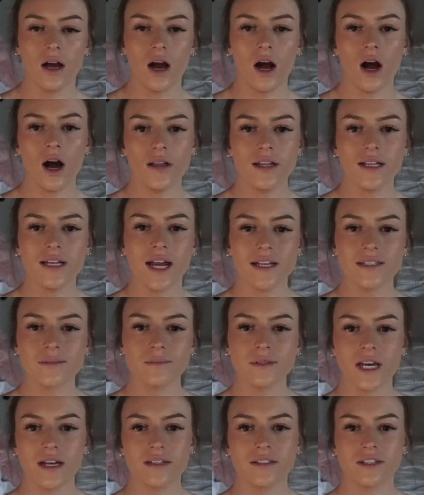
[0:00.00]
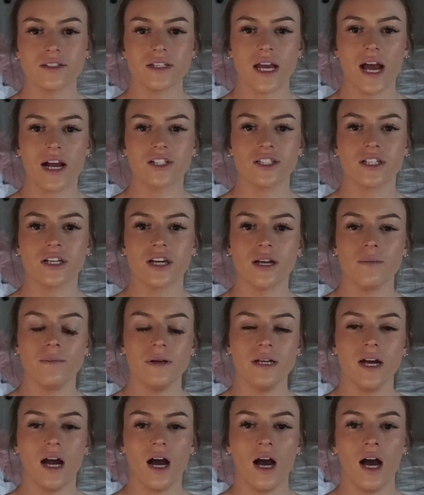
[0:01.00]
On the NASM test, there's actually going to
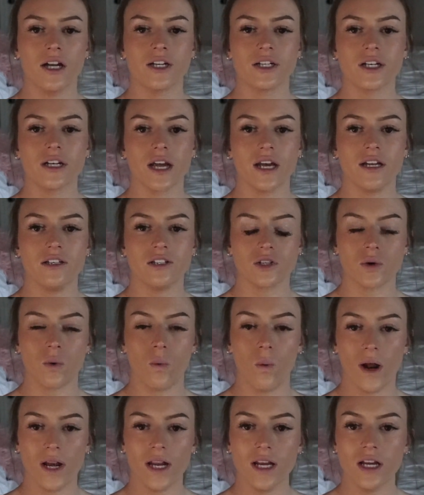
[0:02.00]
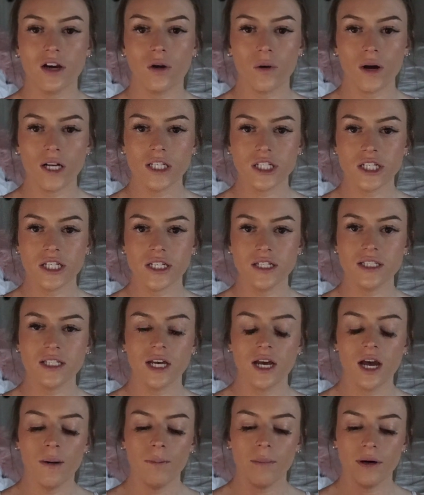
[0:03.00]
be 120 questions,
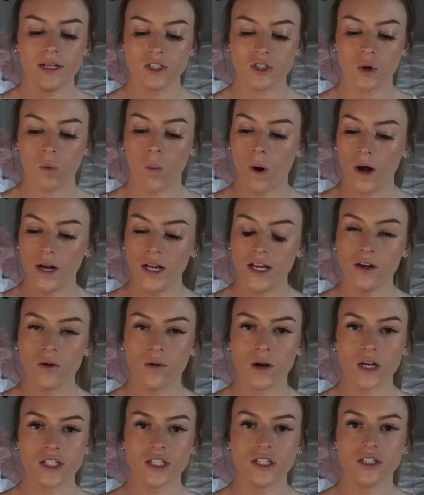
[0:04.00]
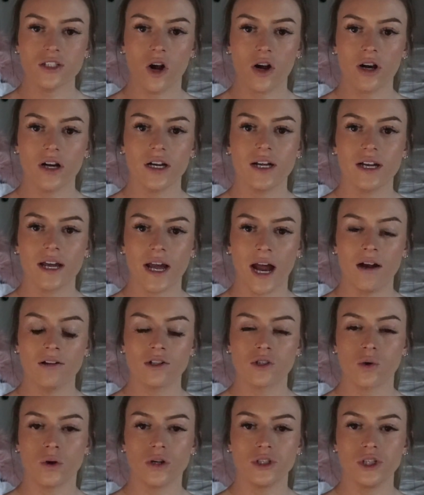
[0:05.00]
but 20 questions aren't going to
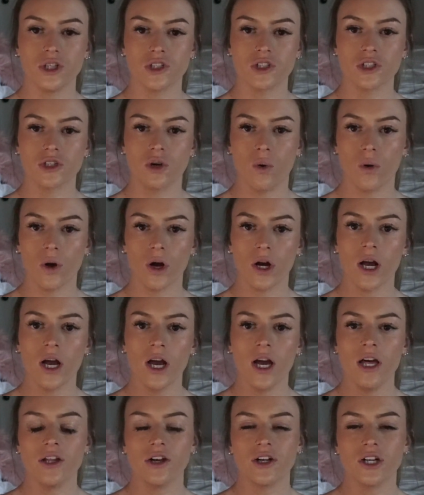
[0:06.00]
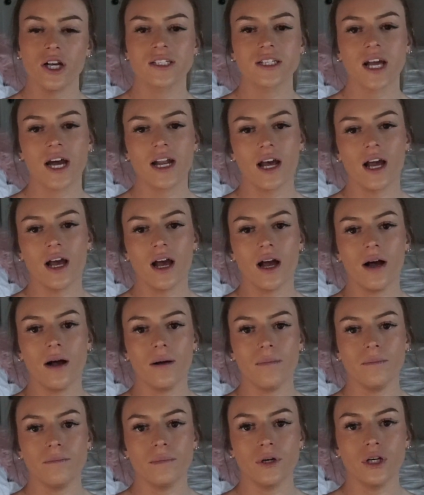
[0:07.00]
count towards your score. They're just kind
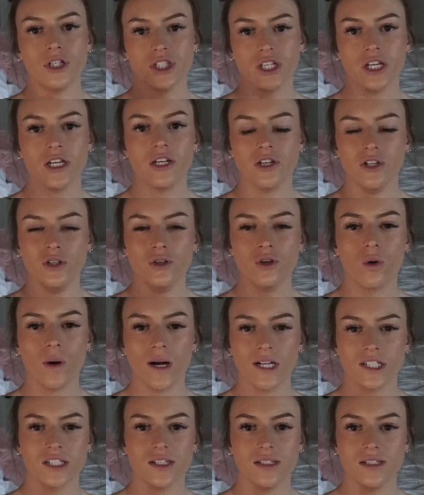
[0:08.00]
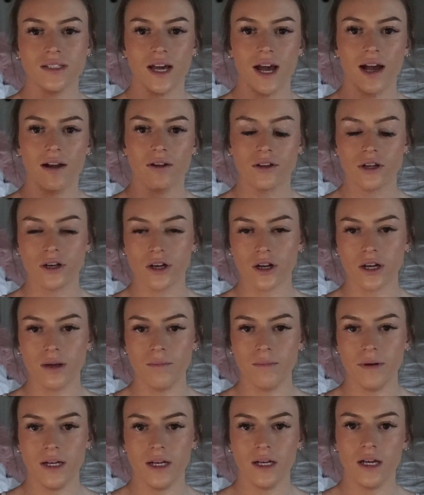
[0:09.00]
of pushing new questions that are going
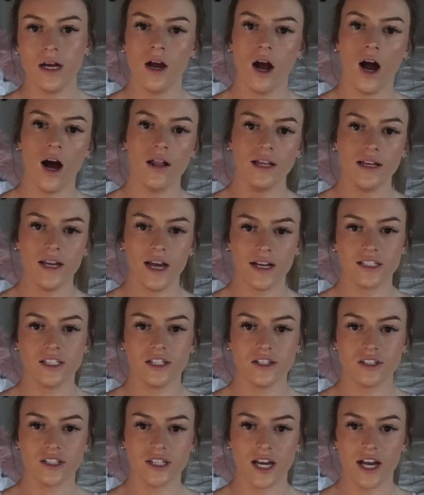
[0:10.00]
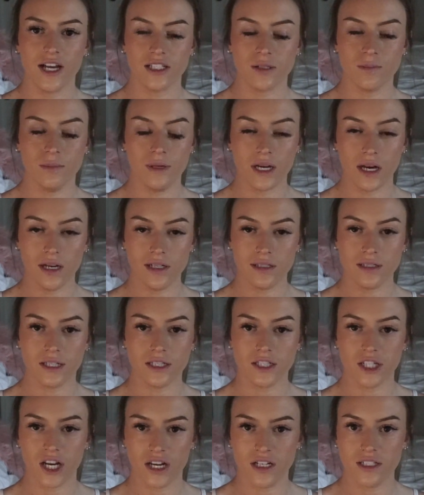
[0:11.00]
to be on the next year's test because they
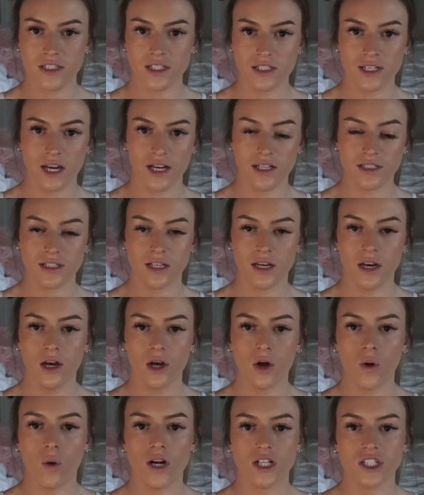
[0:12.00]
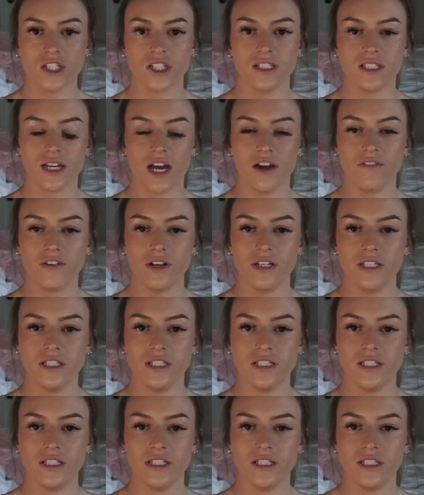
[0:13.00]
change the test questions every